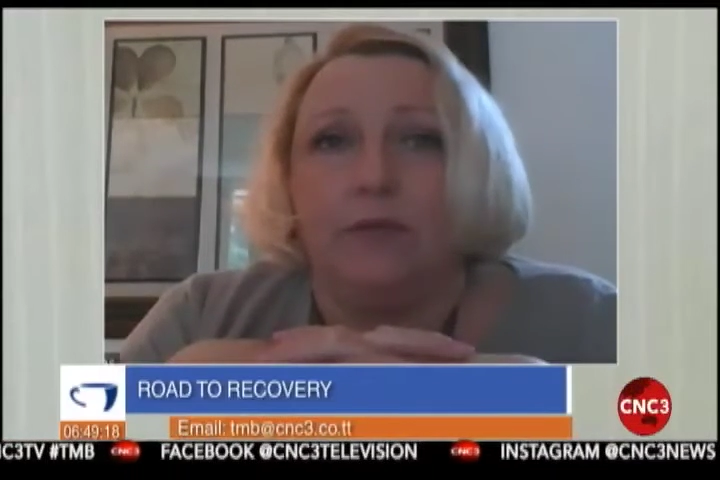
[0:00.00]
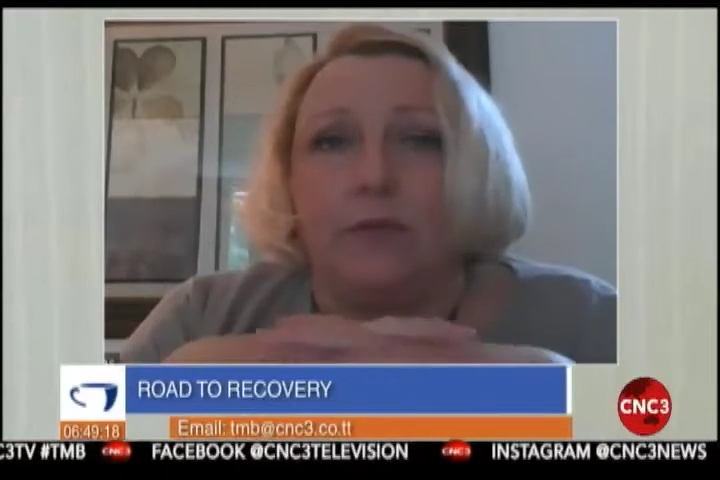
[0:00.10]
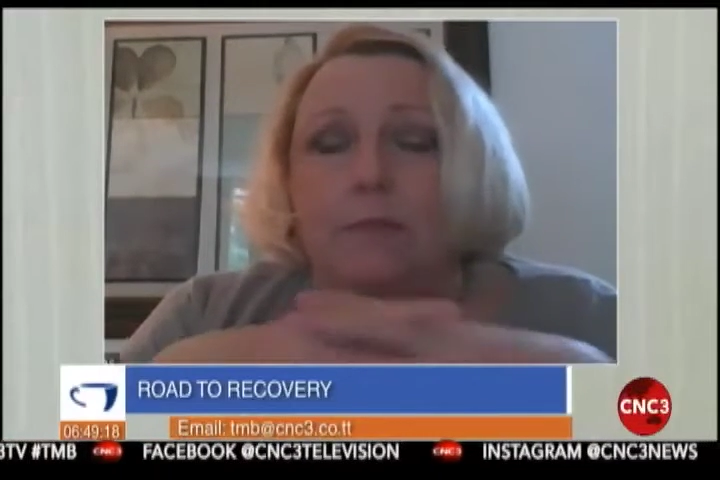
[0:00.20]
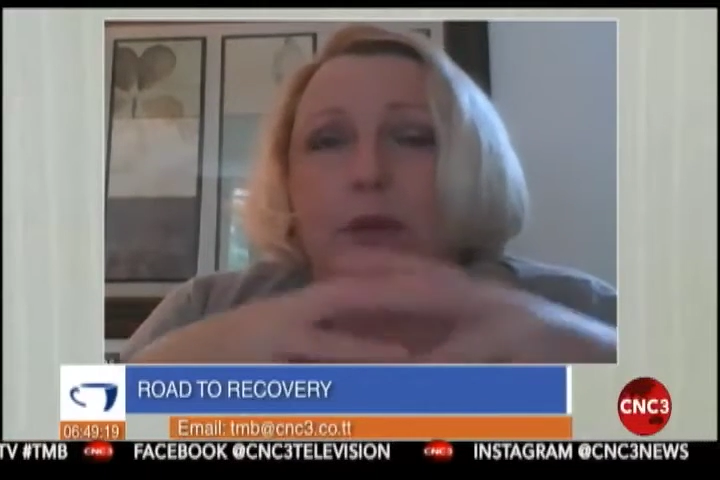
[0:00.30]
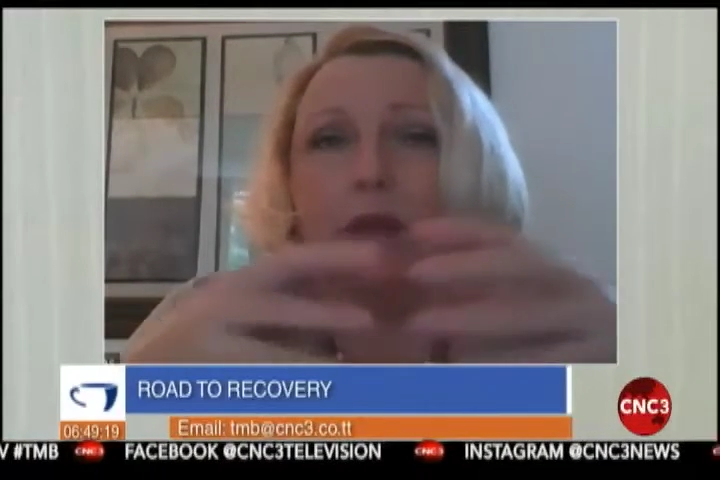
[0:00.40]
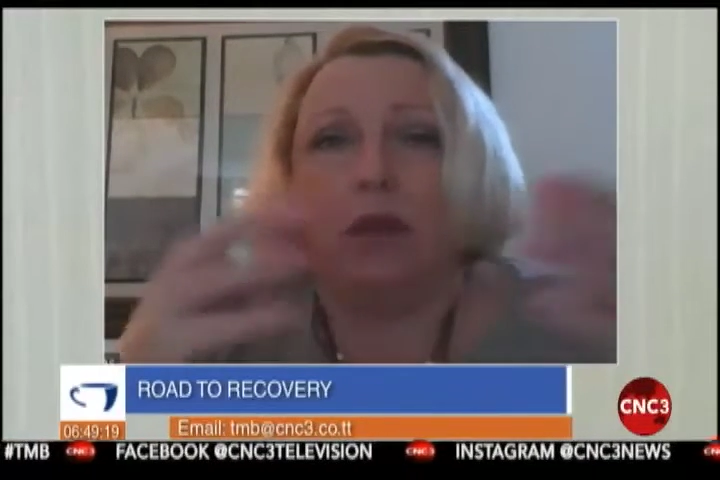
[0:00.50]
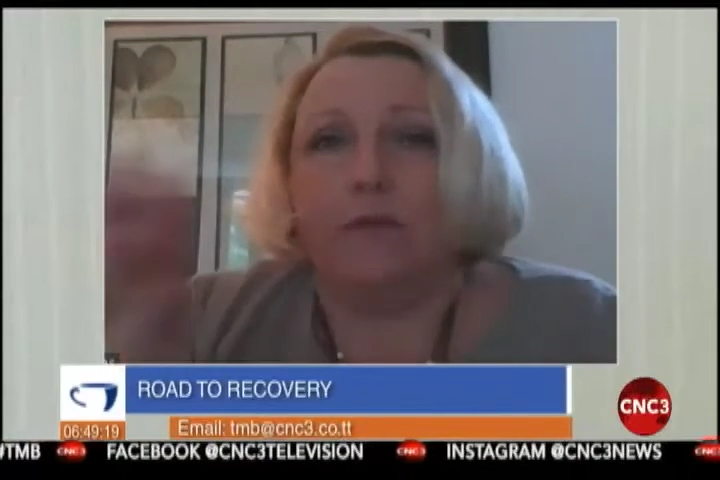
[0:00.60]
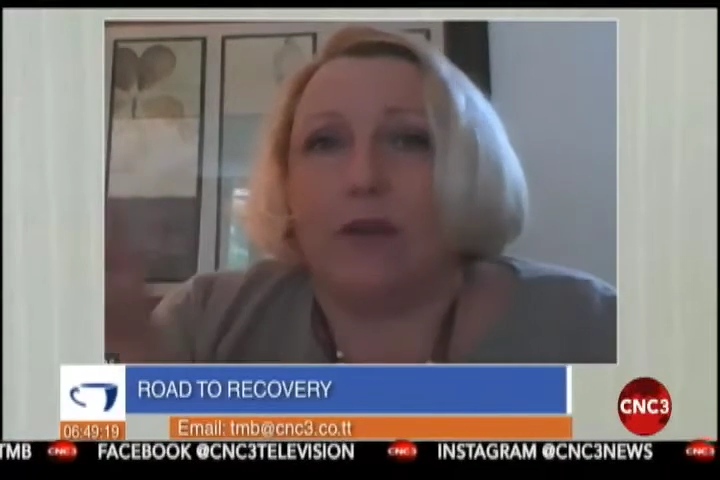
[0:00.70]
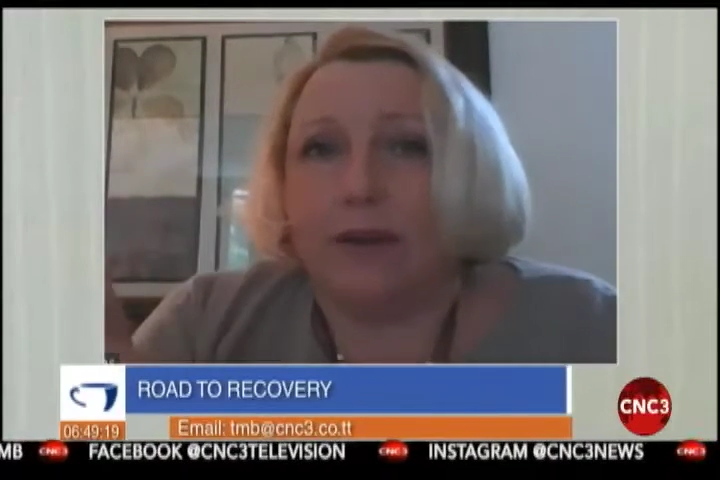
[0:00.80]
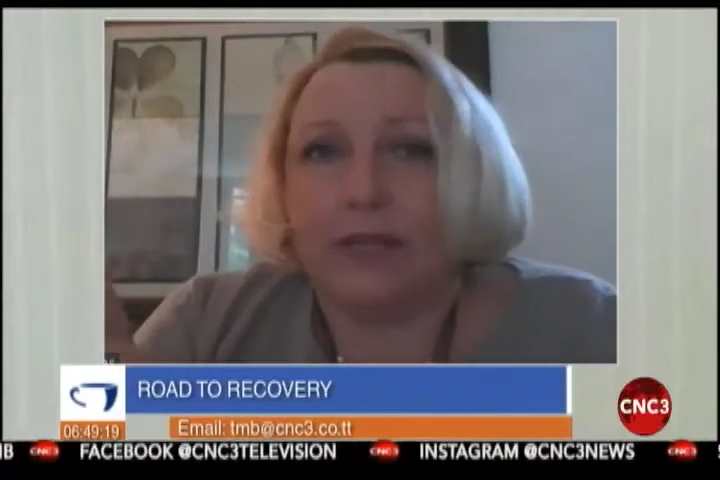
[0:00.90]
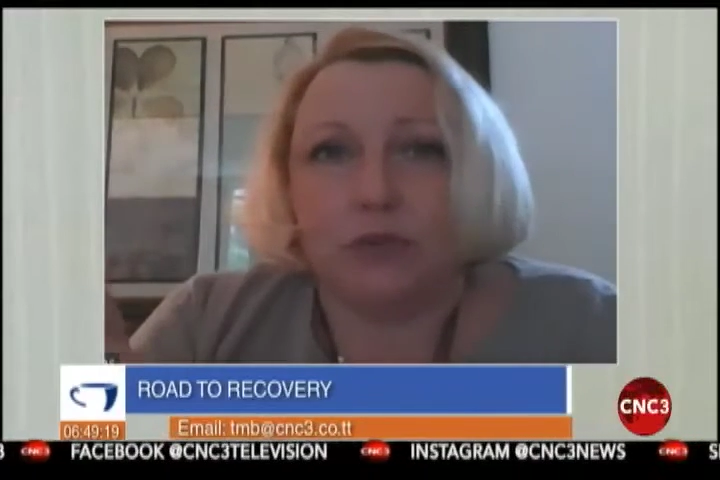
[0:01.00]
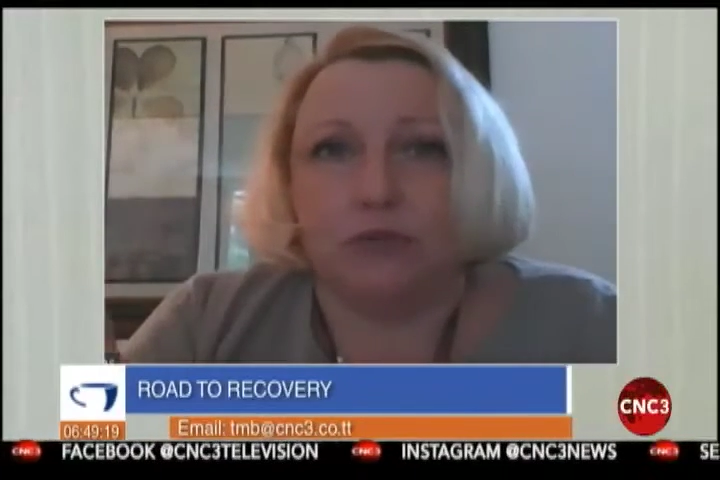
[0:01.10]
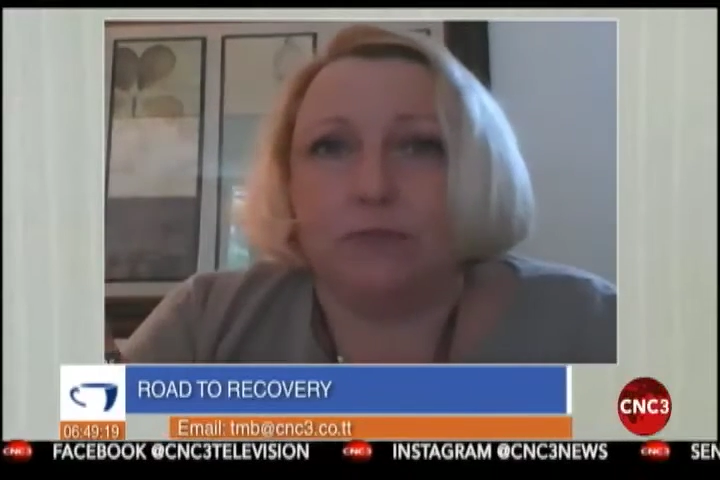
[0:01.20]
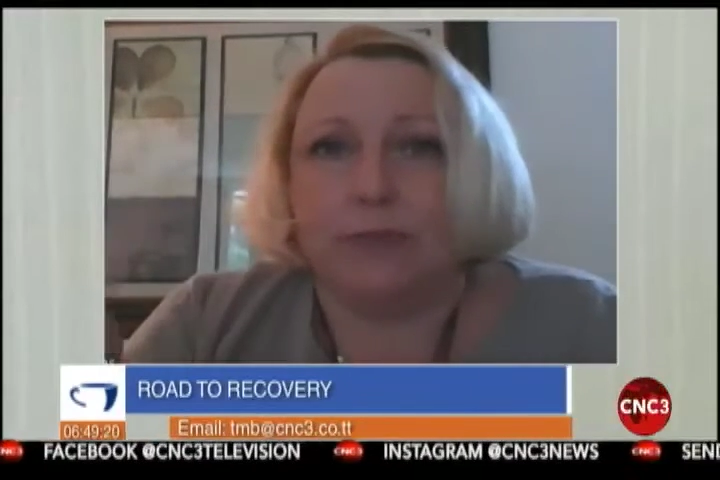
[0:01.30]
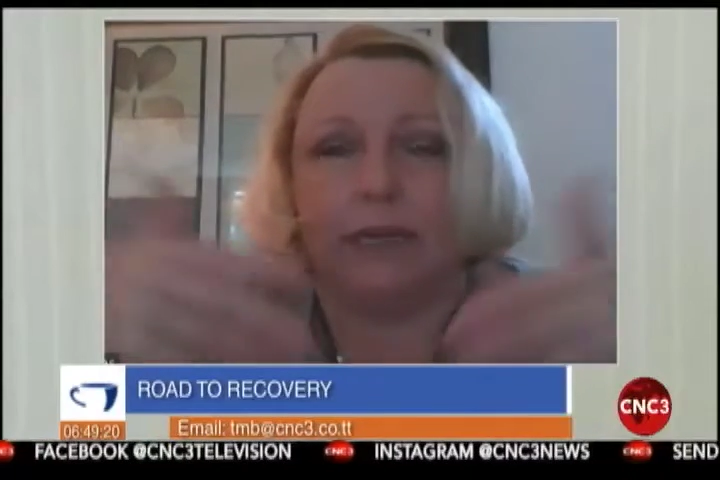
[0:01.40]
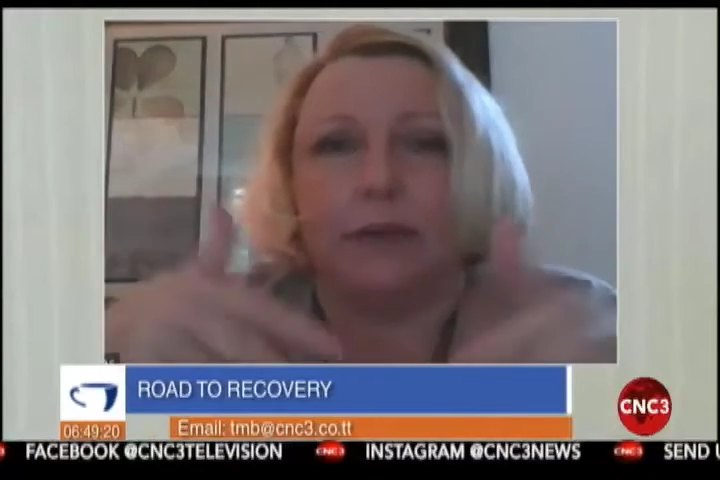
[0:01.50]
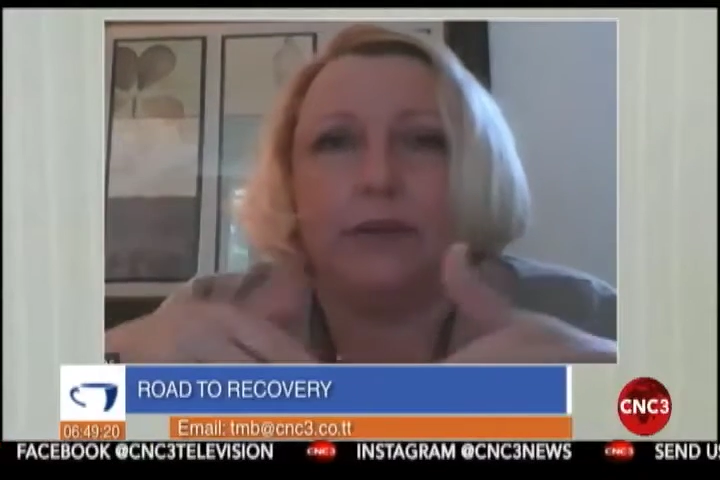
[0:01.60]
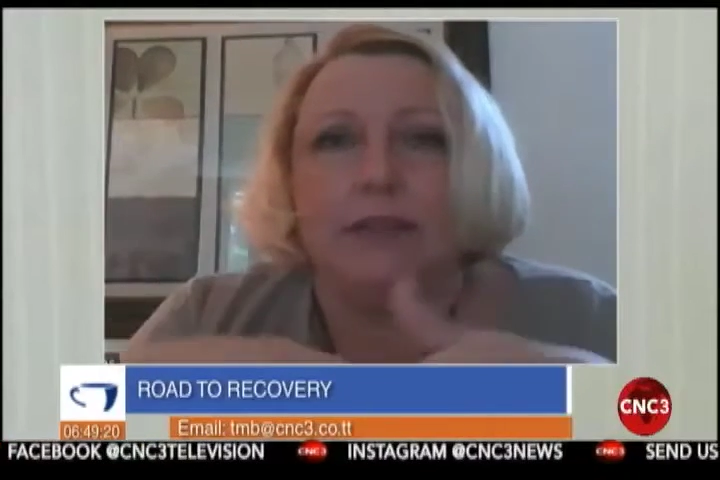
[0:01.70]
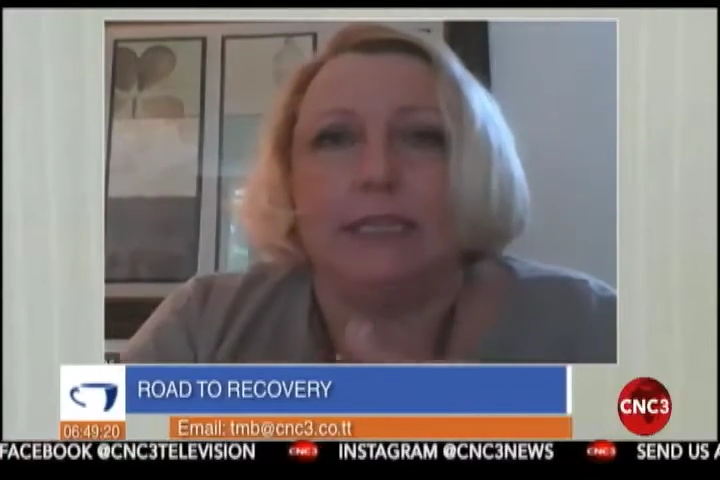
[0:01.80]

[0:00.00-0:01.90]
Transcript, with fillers: from various groups, including the